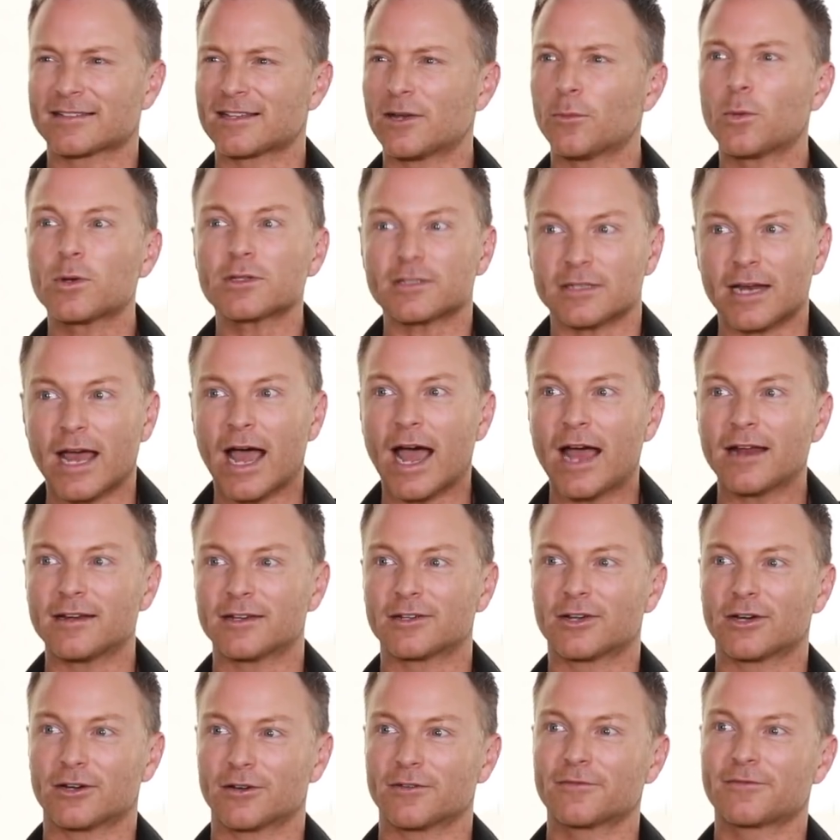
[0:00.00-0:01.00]
So it wasn't hard
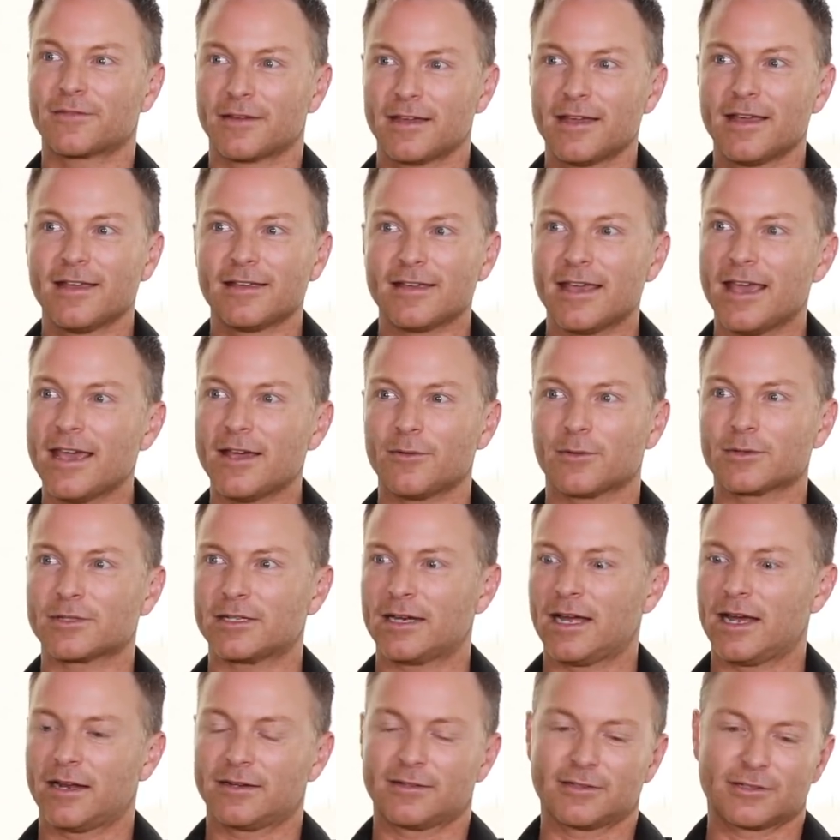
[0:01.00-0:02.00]
it
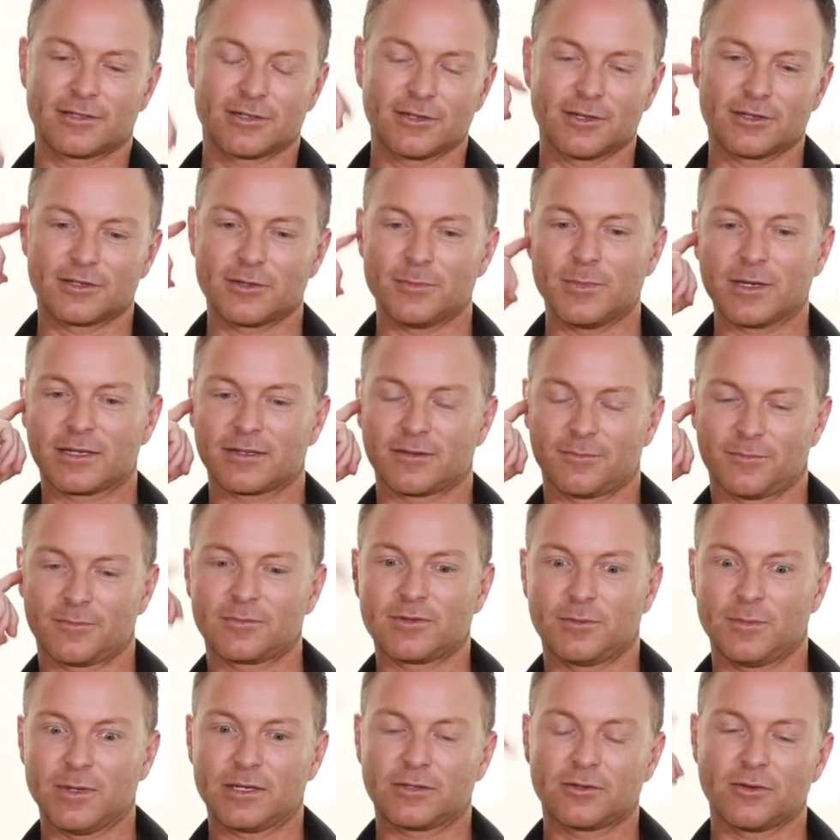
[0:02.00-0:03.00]
wasn't hard to mix
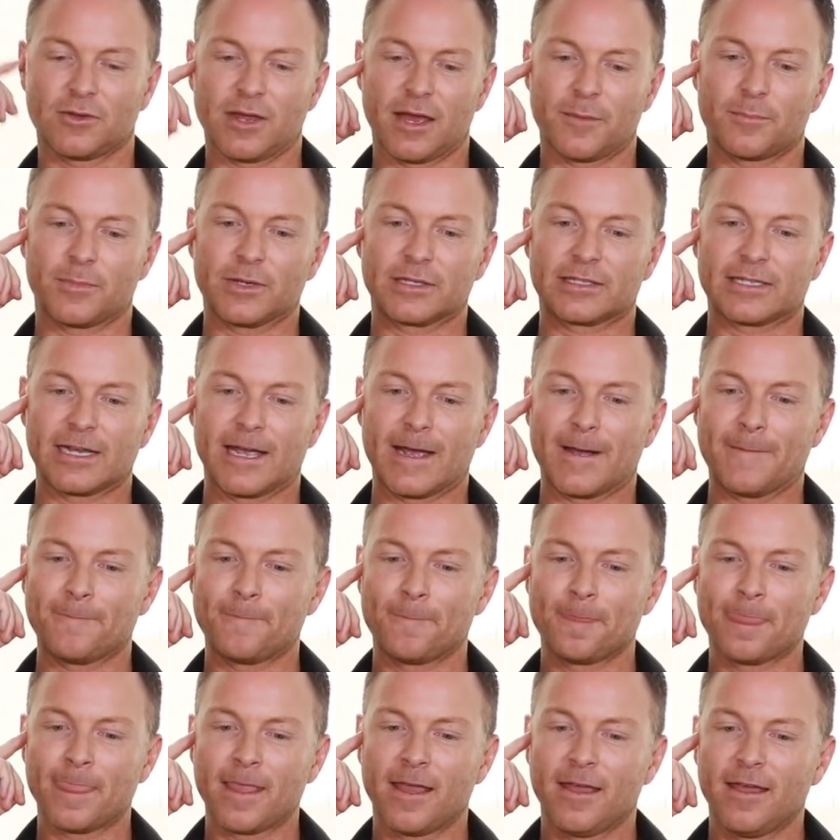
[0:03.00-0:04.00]
all that. But so
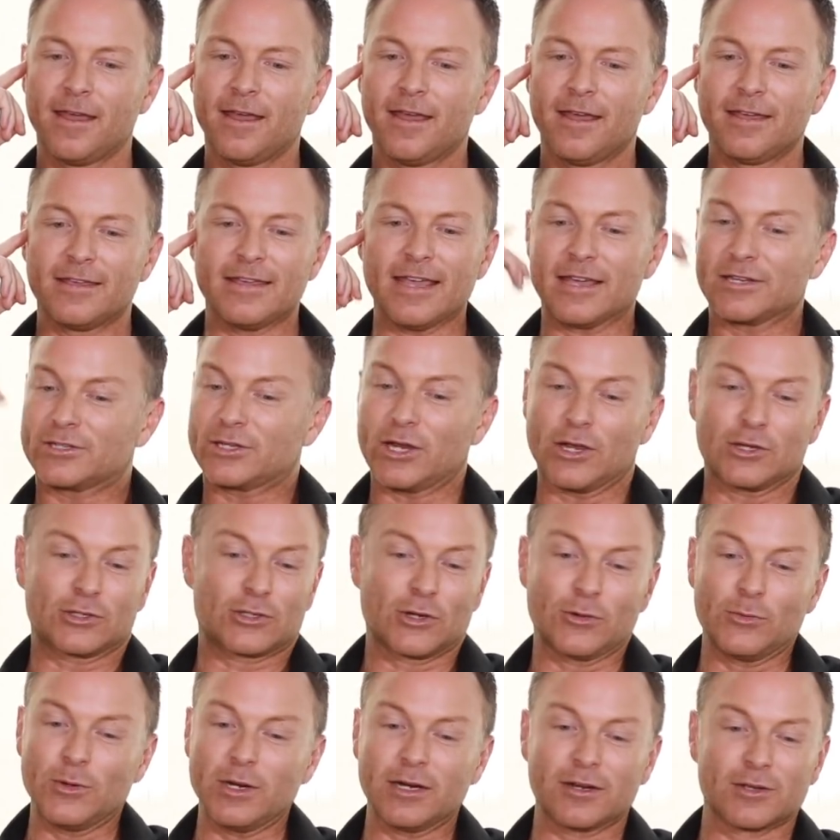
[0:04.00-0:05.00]

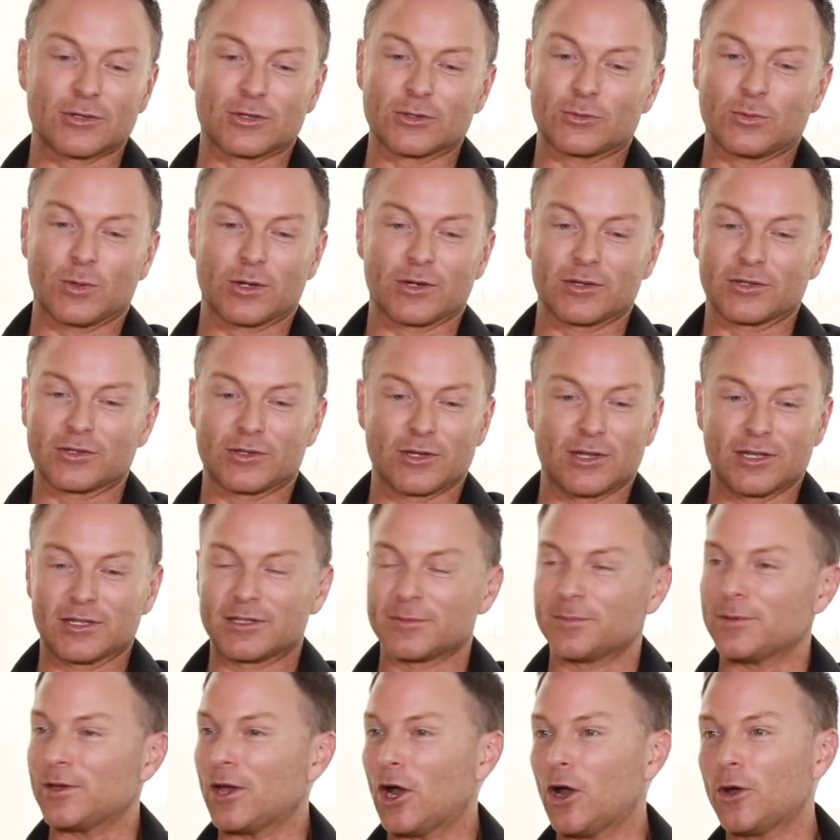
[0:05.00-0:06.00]
really I just wanted it
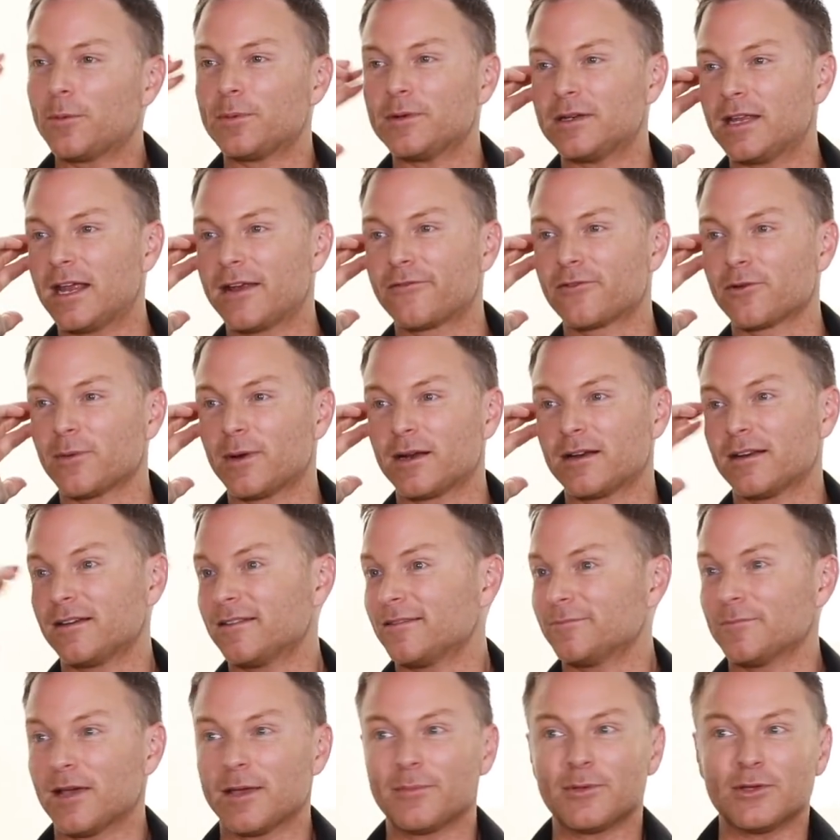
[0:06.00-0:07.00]
to be open to everyone
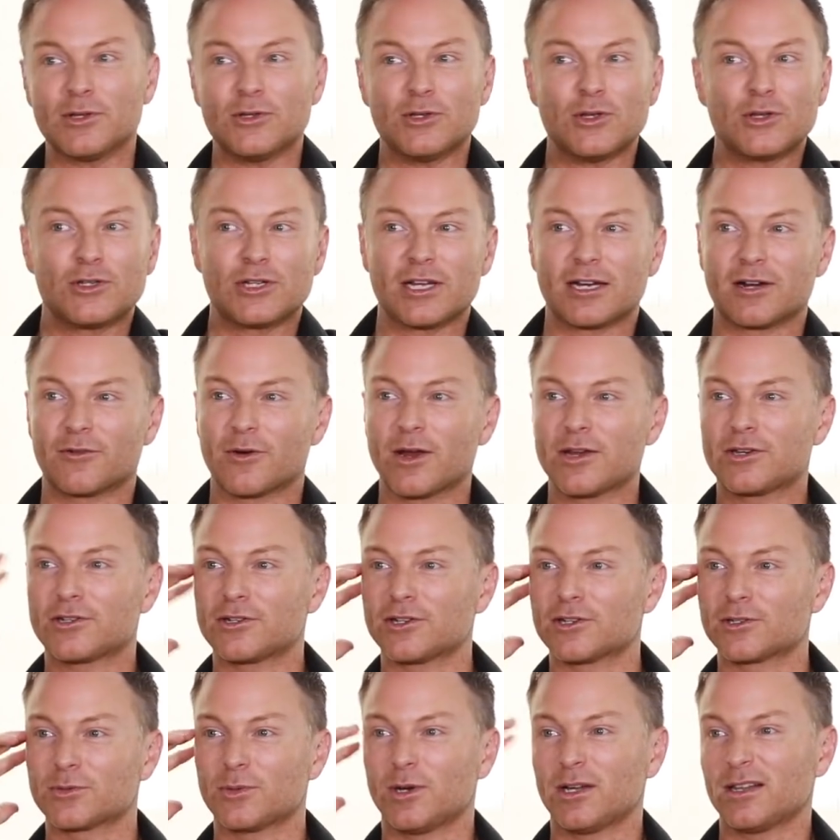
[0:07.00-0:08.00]
and maybe a new
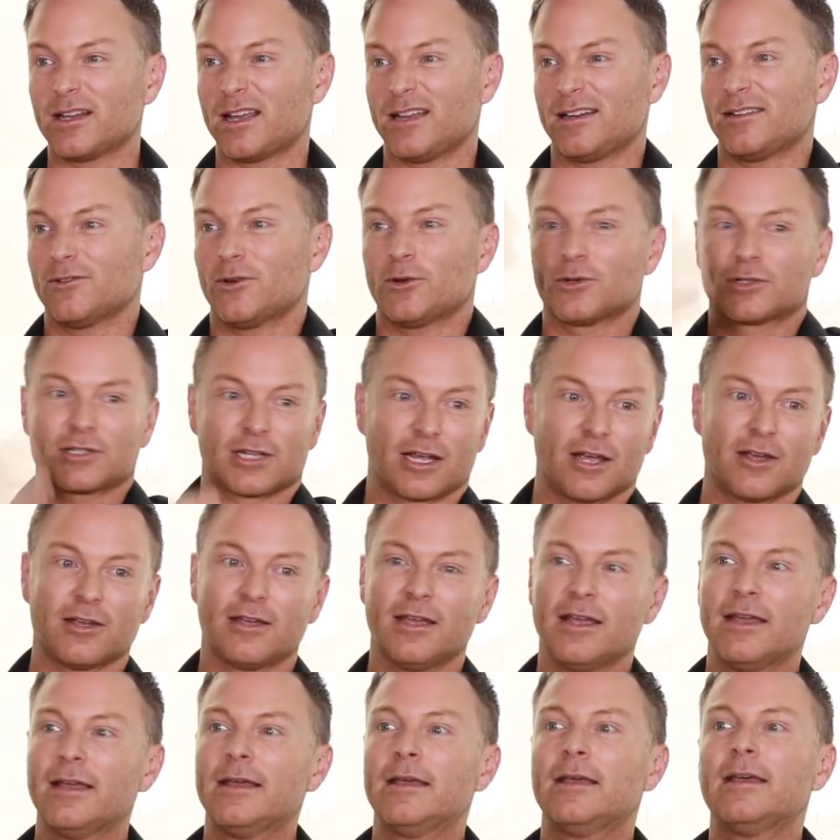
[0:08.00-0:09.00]
generation as well. And also
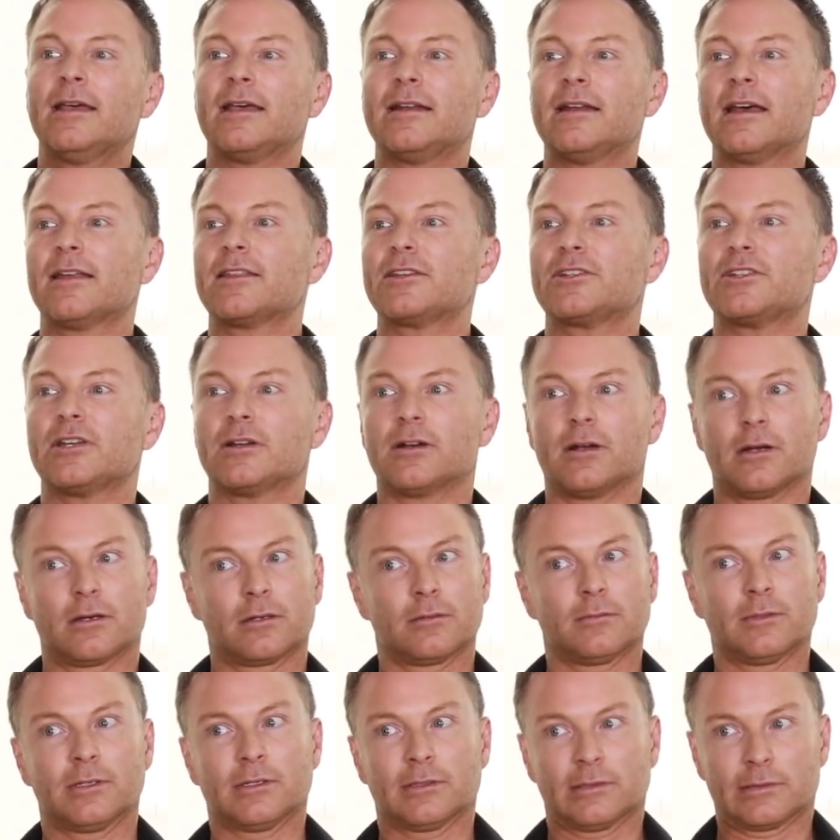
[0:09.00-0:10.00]
another I
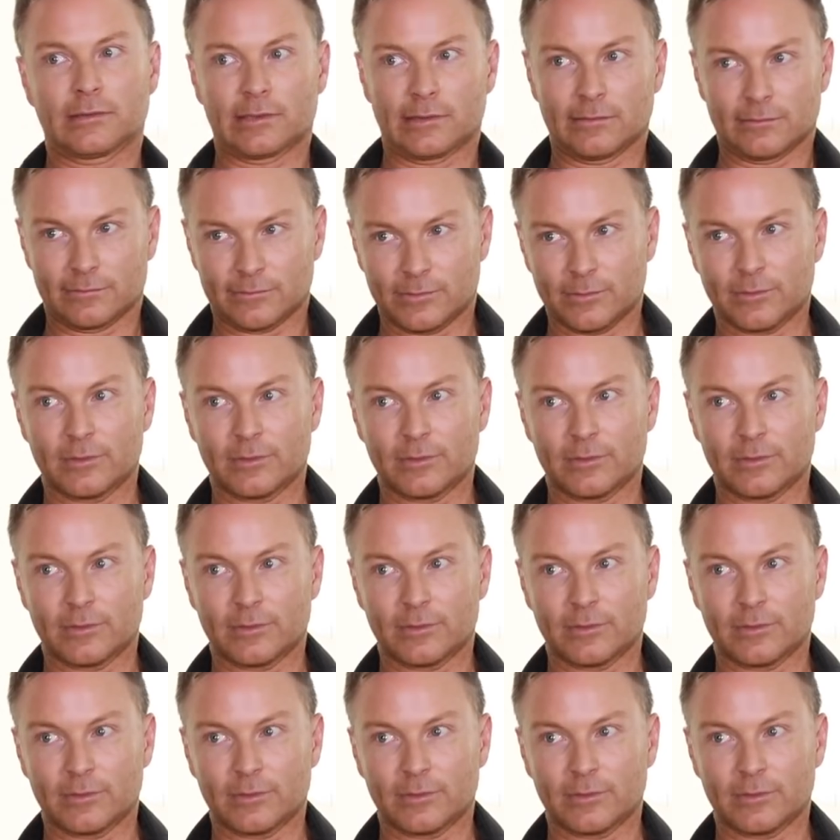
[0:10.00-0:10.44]
don't want to say,